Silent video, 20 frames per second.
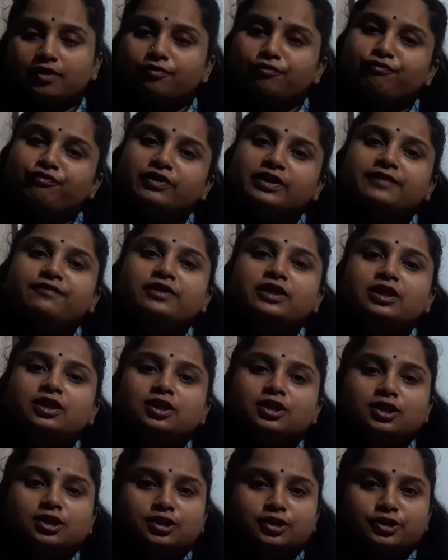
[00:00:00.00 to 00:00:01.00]
We will
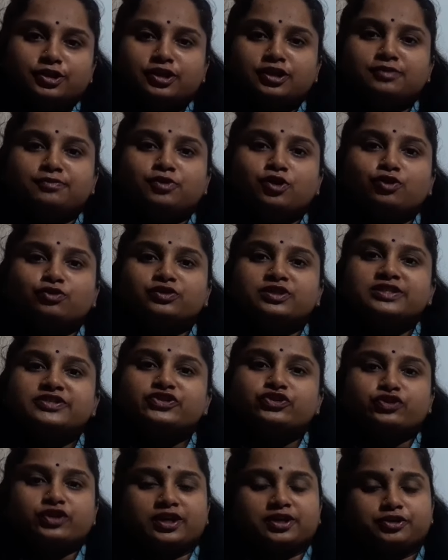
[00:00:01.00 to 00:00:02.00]
learn about the
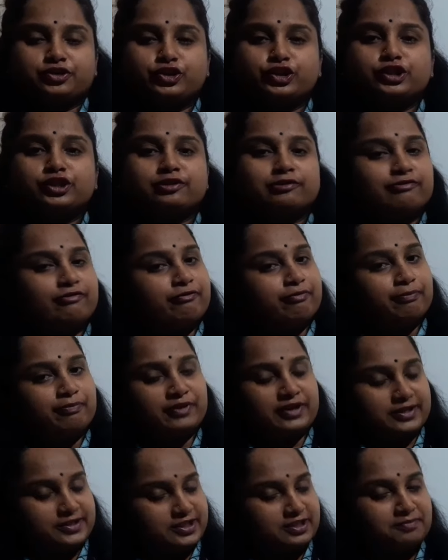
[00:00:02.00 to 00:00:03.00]
structure of
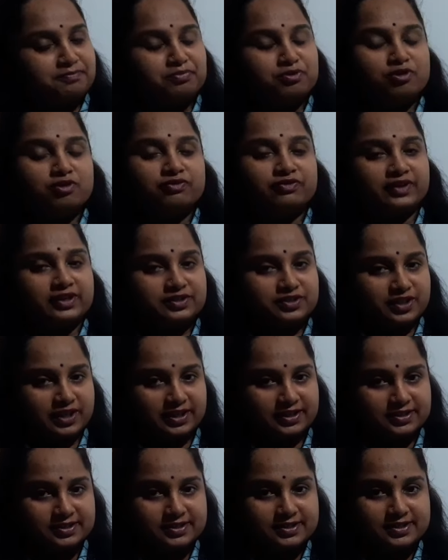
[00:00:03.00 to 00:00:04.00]
present perfect
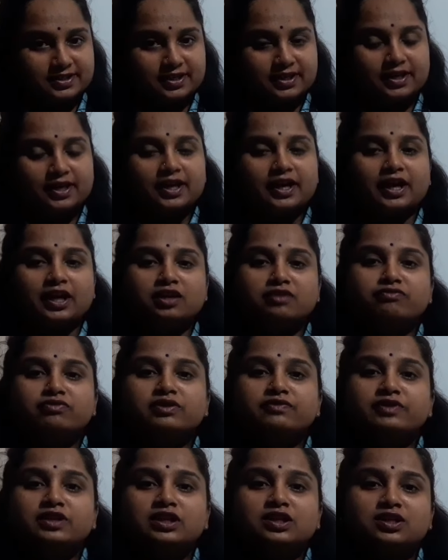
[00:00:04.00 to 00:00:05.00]
tense and
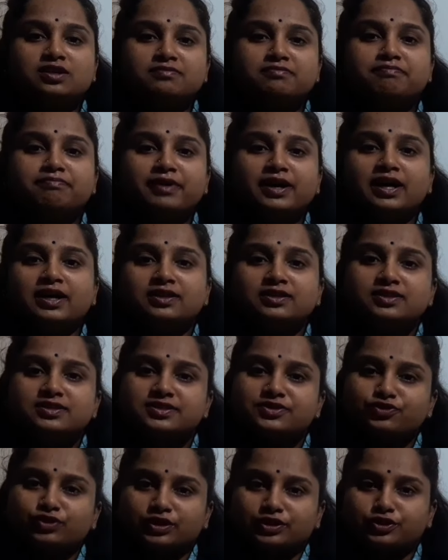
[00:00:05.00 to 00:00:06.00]
we will compare the
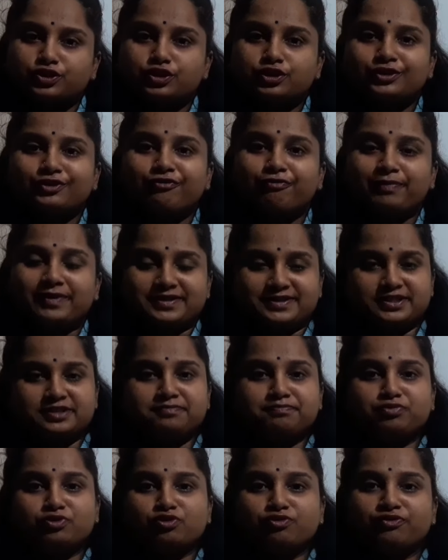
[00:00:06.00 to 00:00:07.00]
structure of
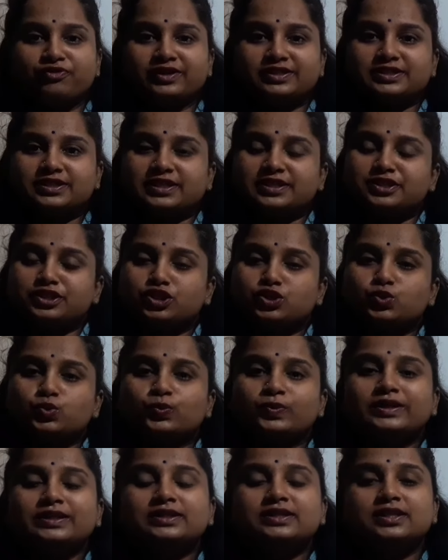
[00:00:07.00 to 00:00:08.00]
present perfect tense
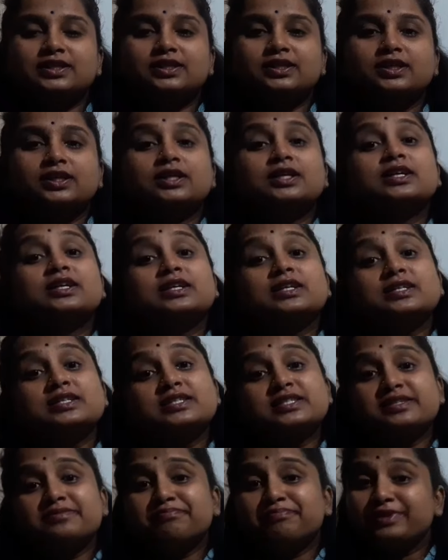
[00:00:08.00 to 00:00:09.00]
with
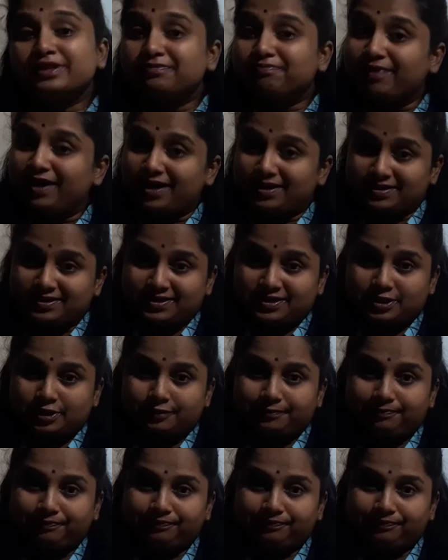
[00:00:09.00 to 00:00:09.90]
simple past.